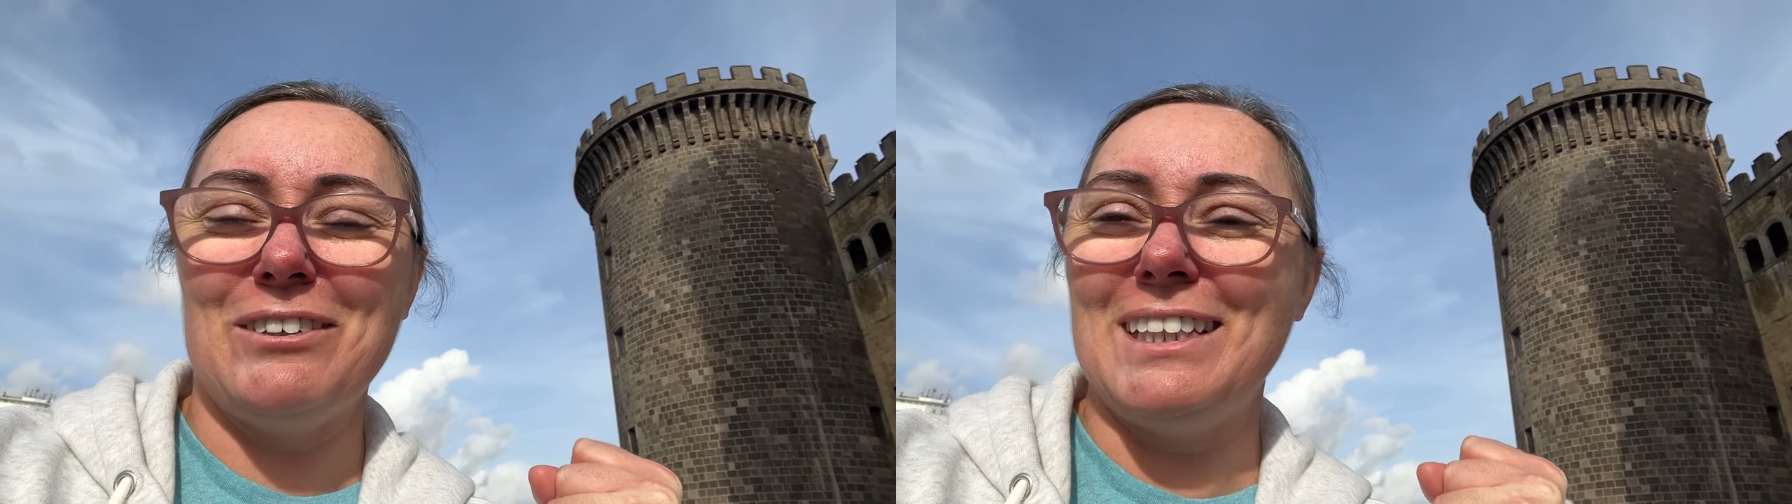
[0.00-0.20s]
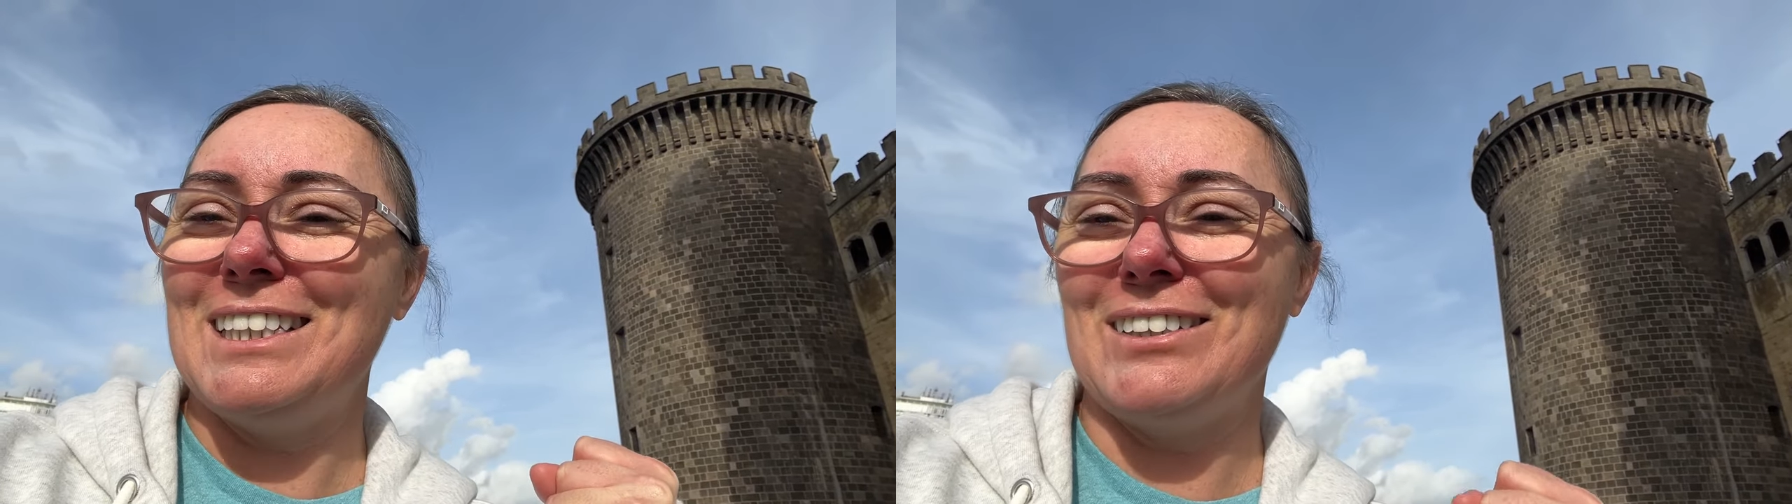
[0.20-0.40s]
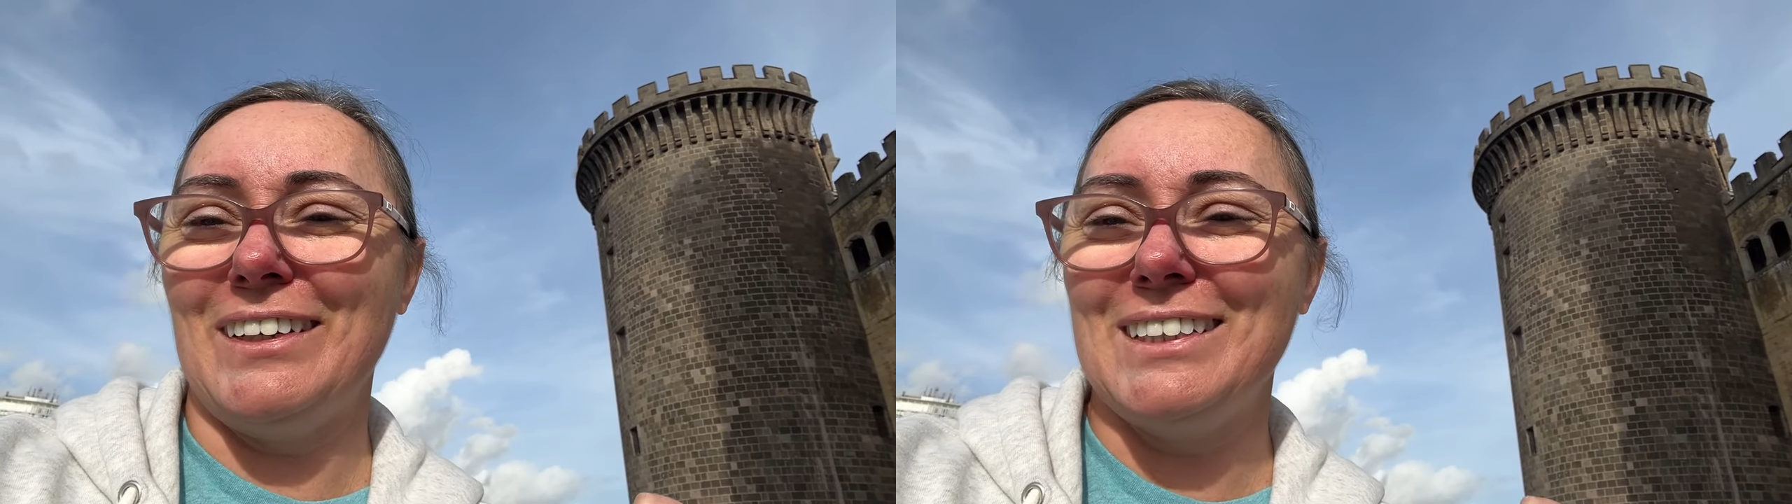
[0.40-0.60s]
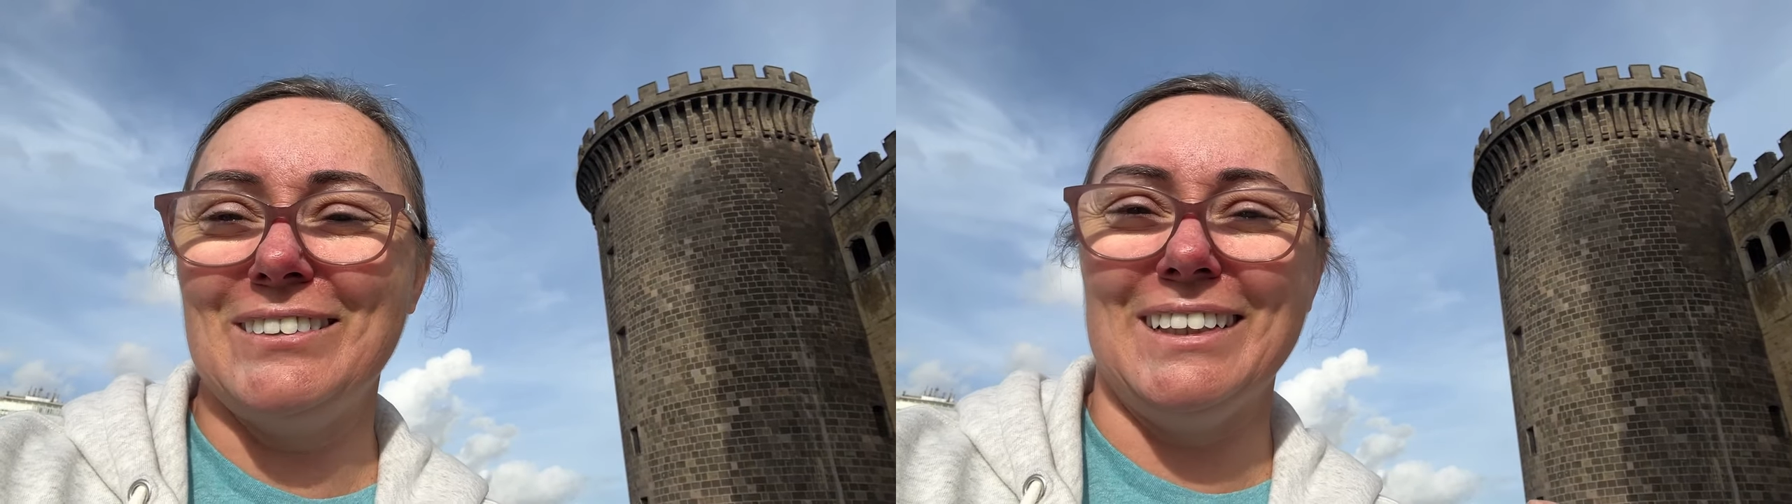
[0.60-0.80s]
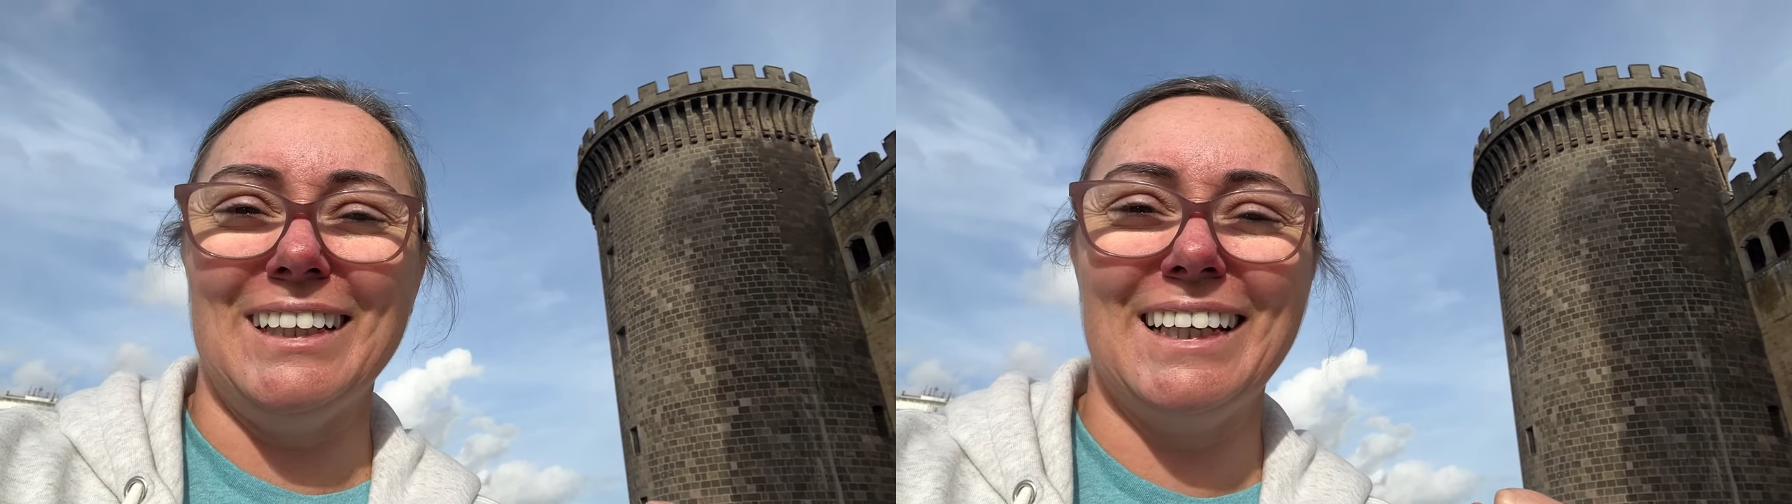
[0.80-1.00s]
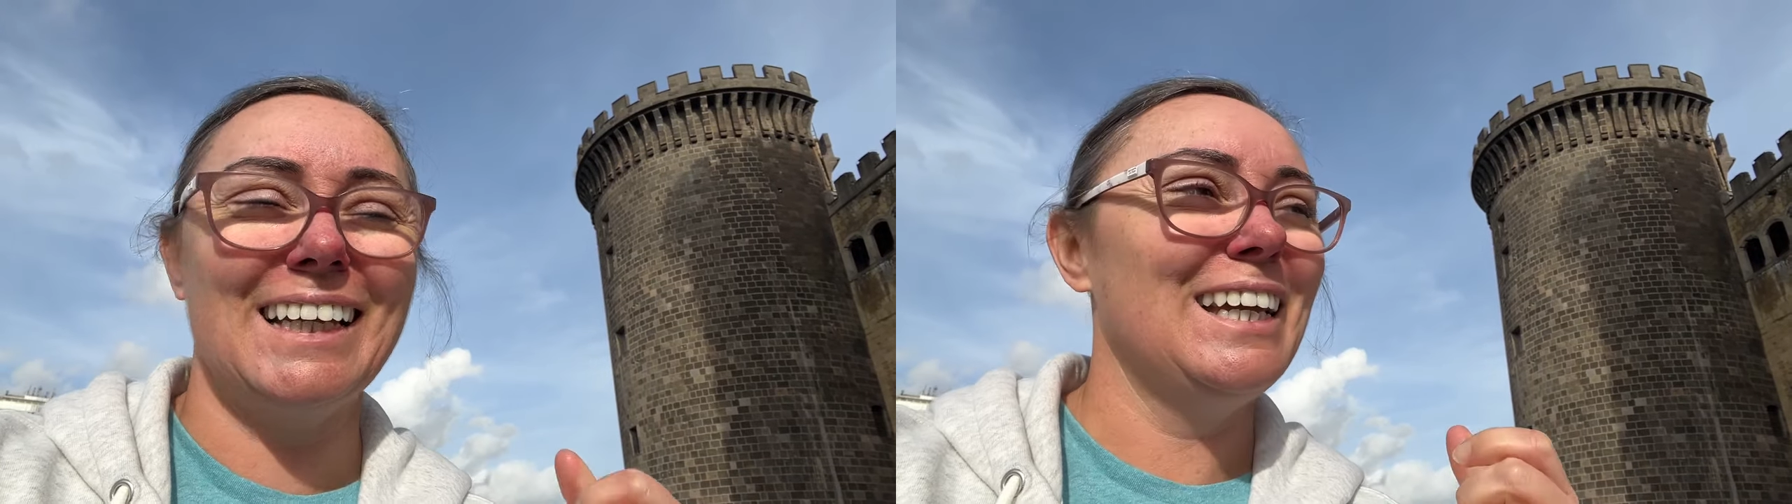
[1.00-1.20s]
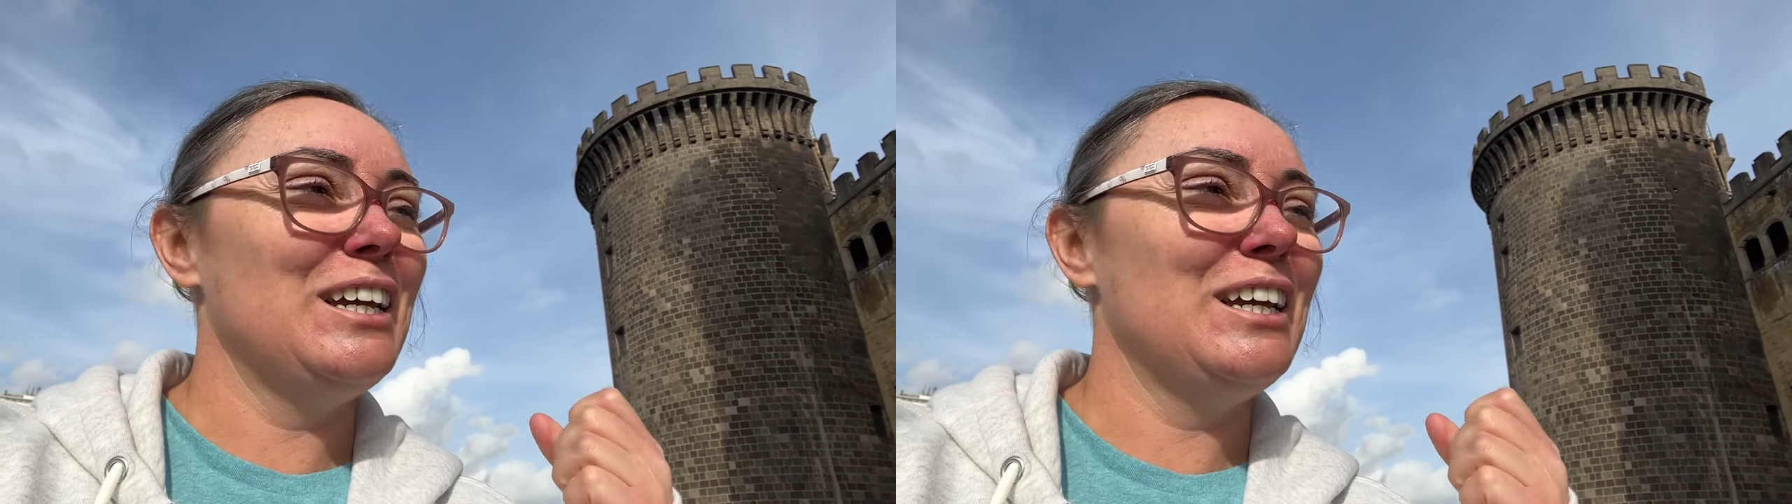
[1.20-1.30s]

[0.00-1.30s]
for this street tour. Like,